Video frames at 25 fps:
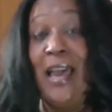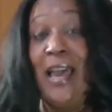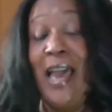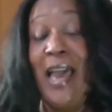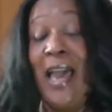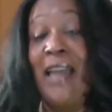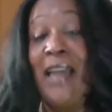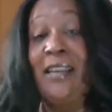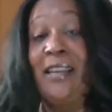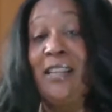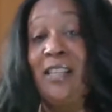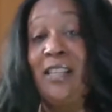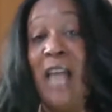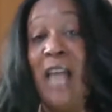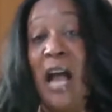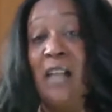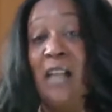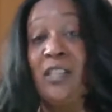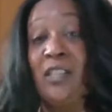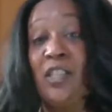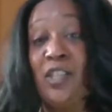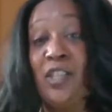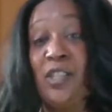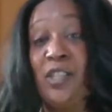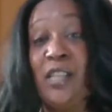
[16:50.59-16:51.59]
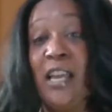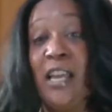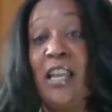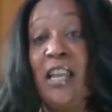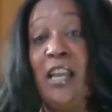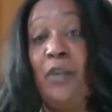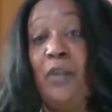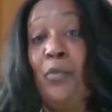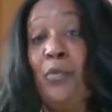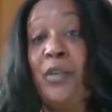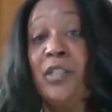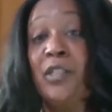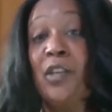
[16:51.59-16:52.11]
and the doctor said
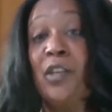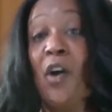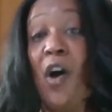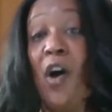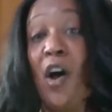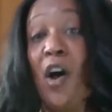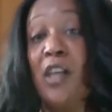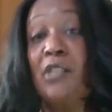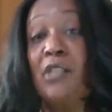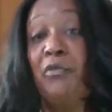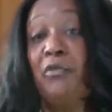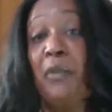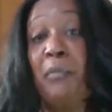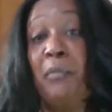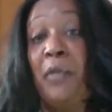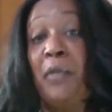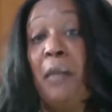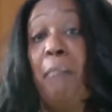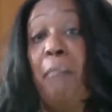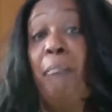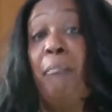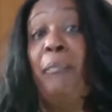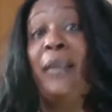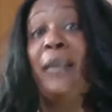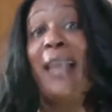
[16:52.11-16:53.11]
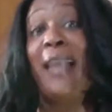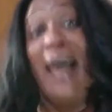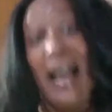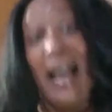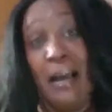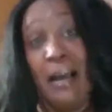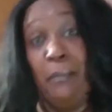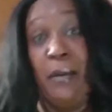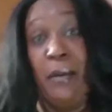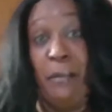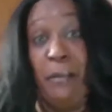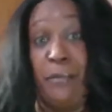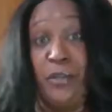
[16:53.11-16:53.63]
it was caused from the
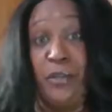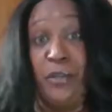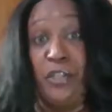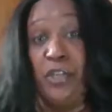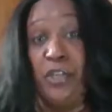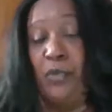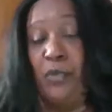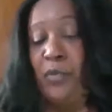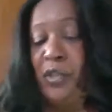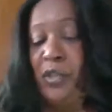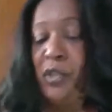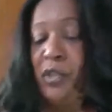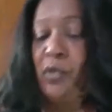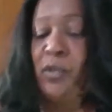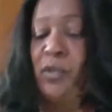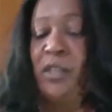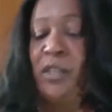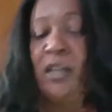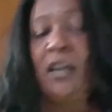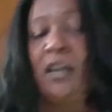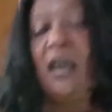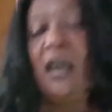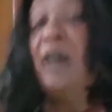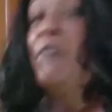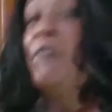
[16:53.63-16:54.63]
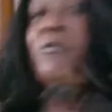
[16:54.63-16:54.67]
black pepper she was using.